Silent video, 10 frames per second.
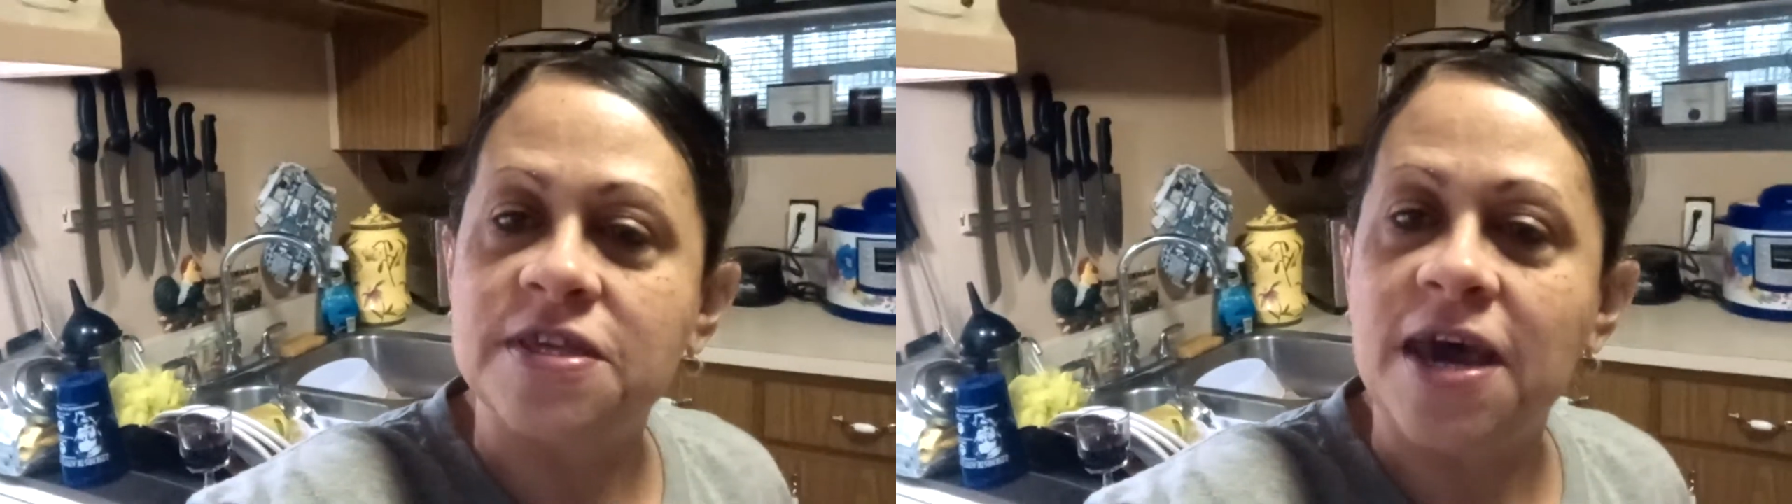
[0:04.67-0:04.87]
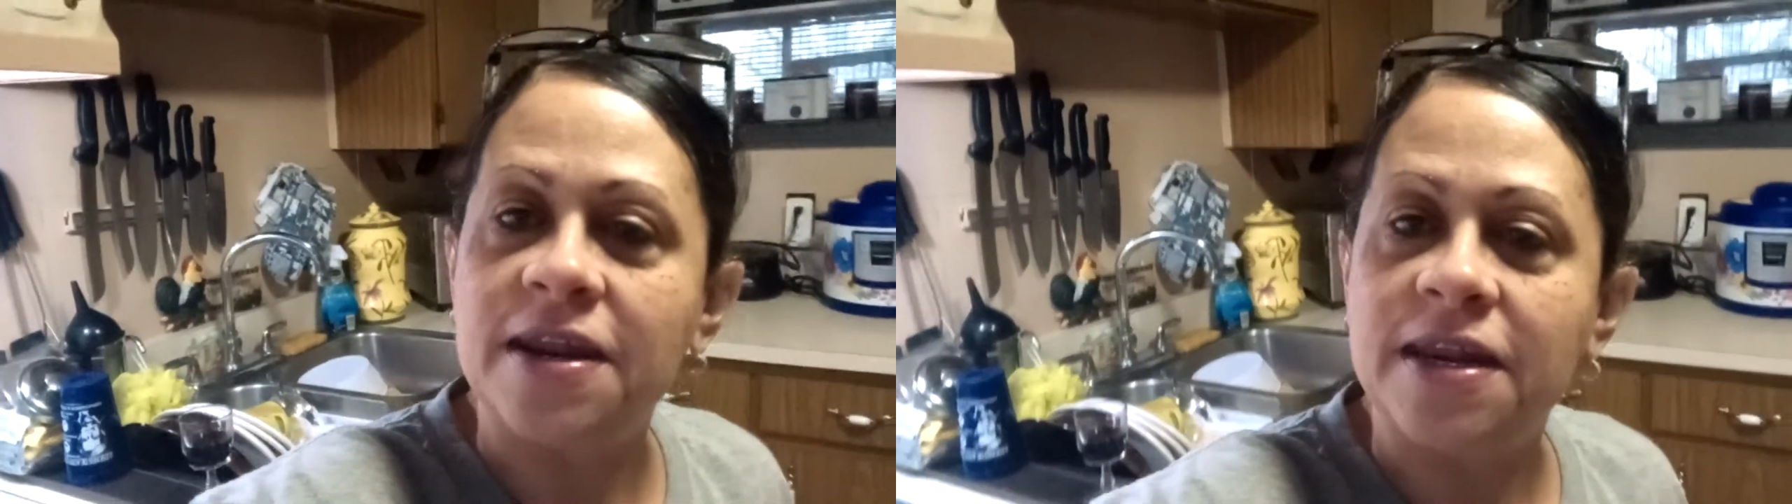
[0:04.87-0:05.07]

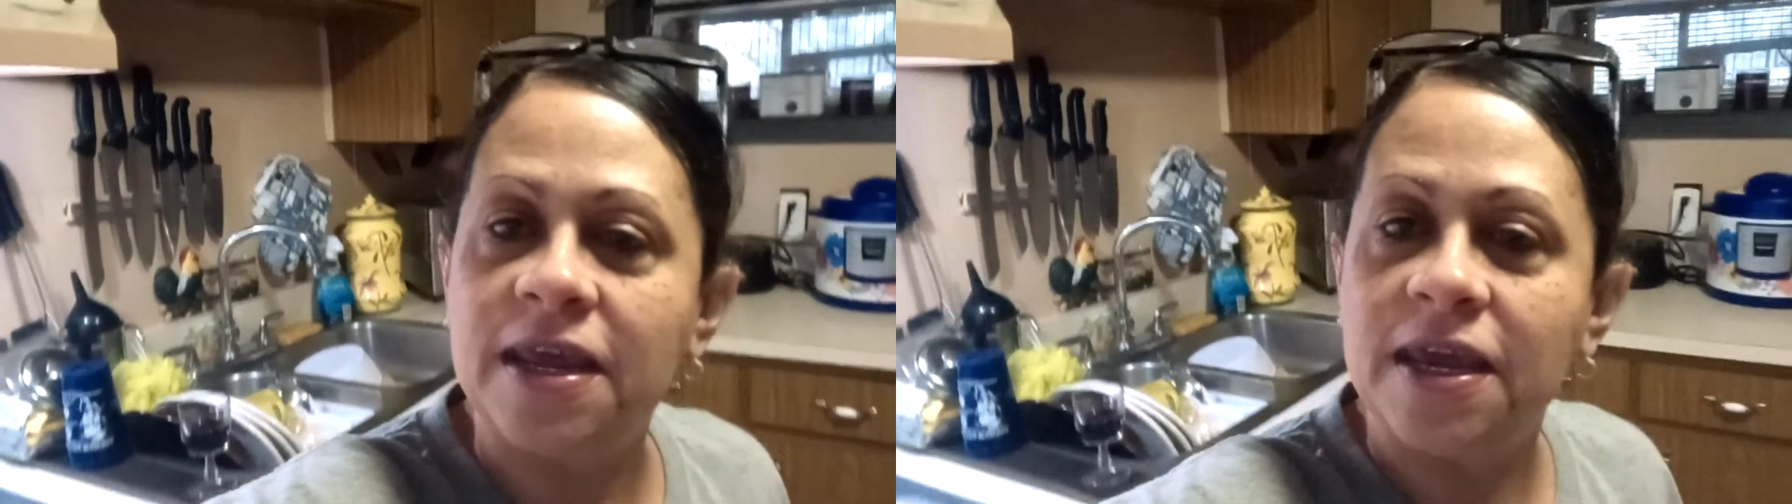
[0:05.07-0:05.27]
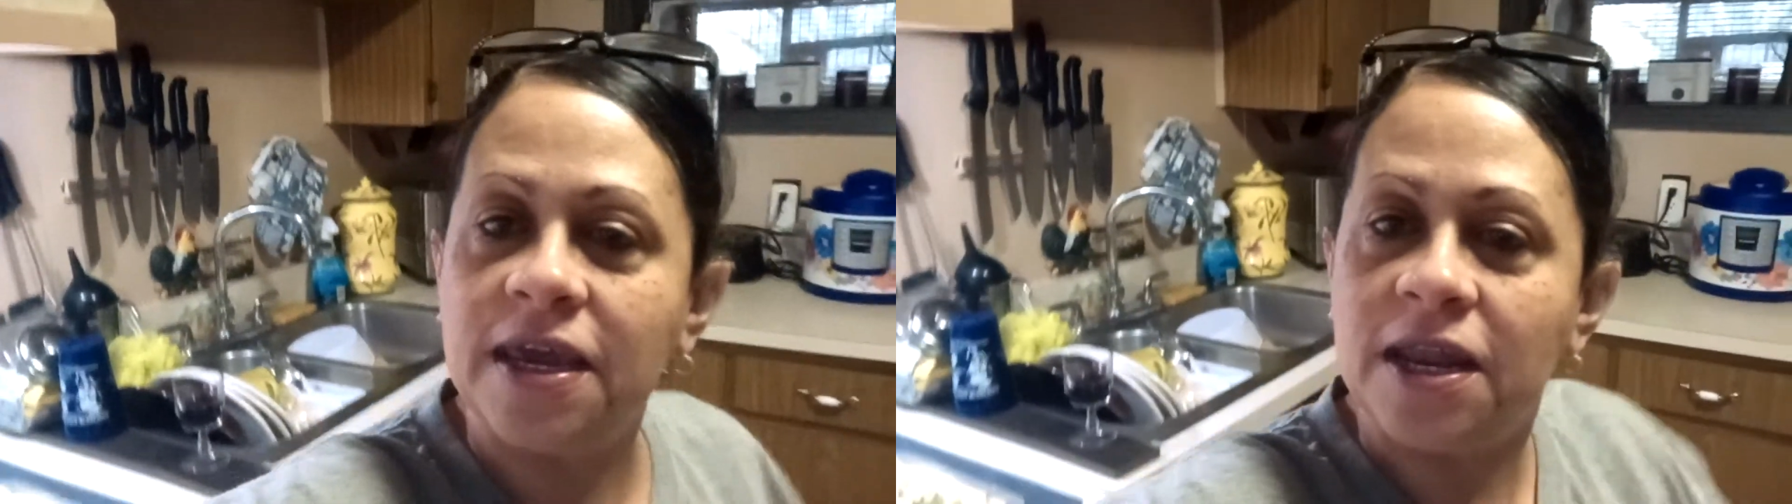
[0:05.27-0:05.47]

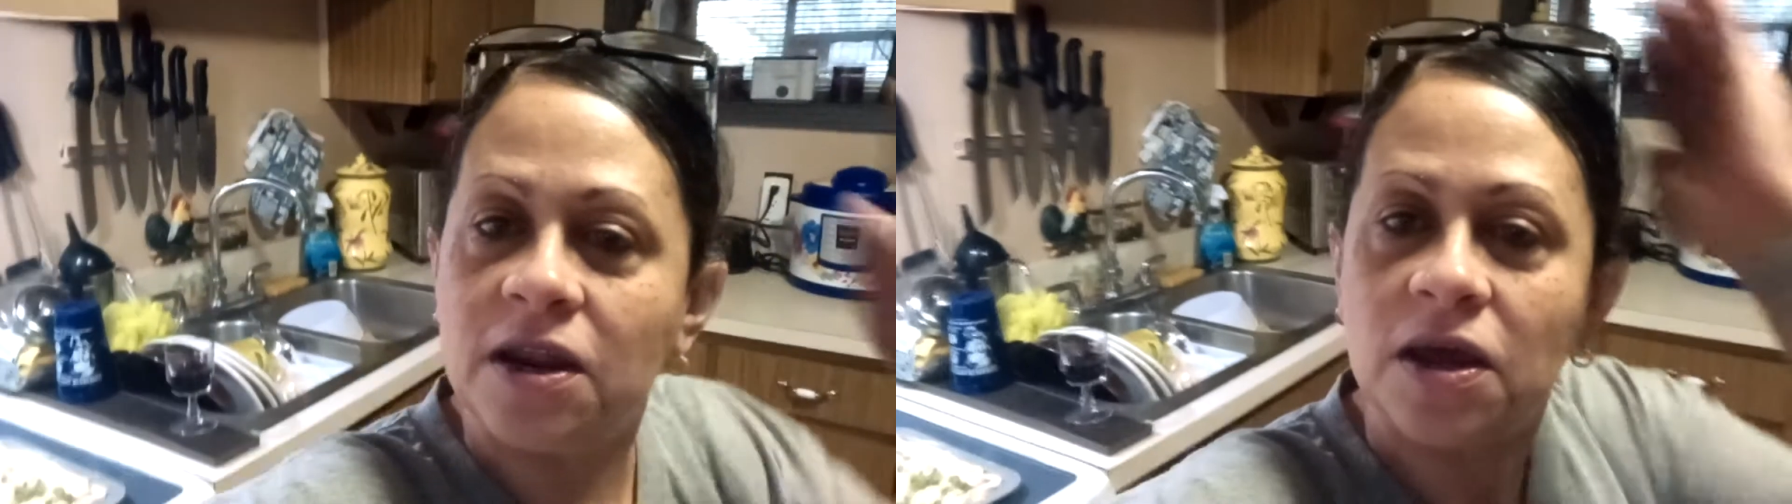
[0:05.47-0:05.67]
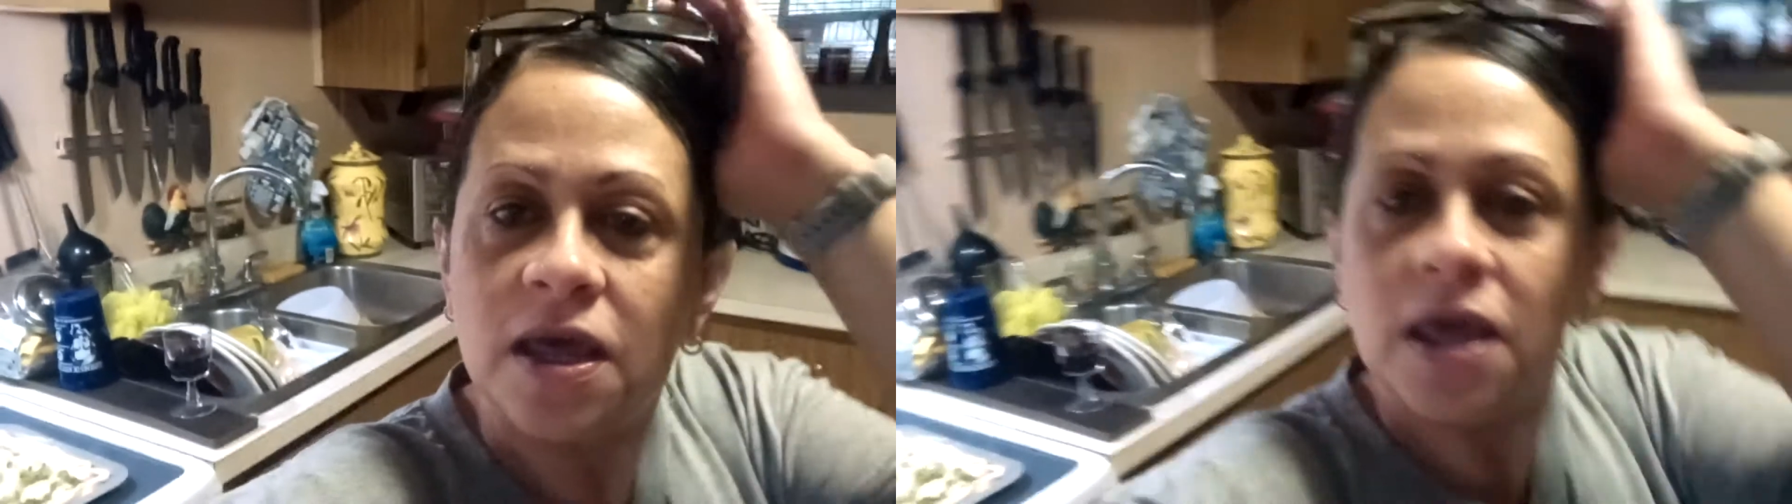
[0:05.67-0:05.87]
Saturday
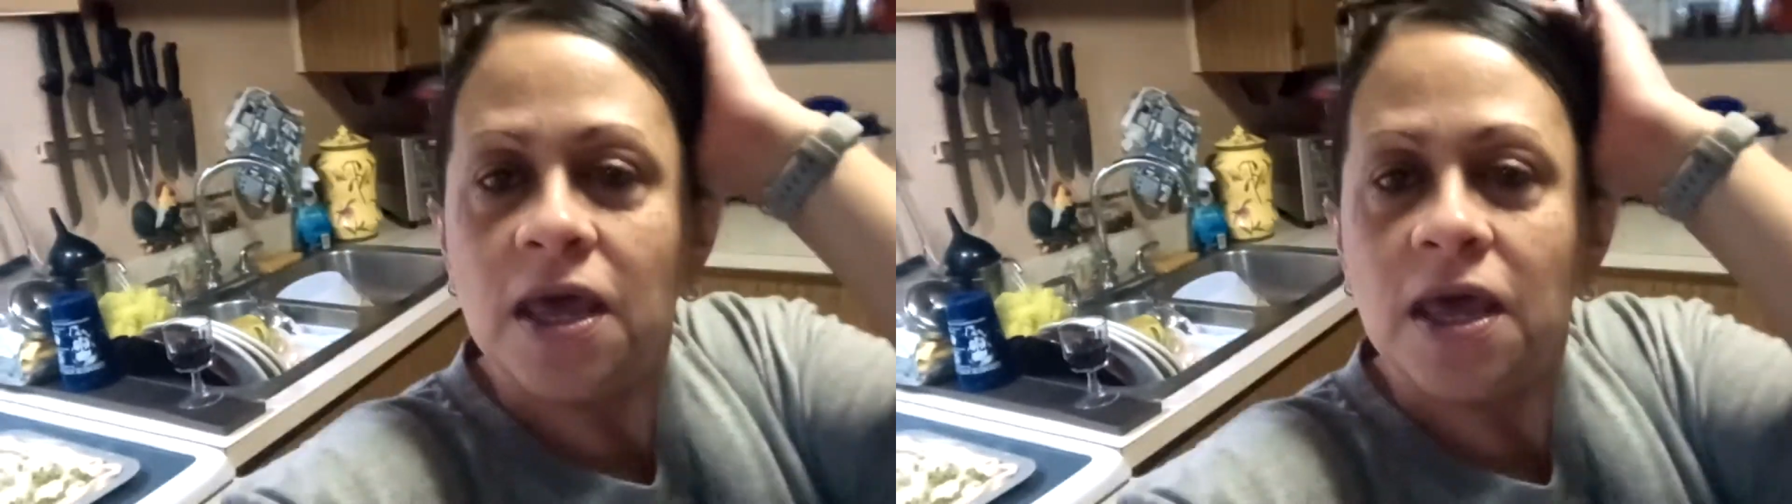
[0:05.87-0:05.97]
and a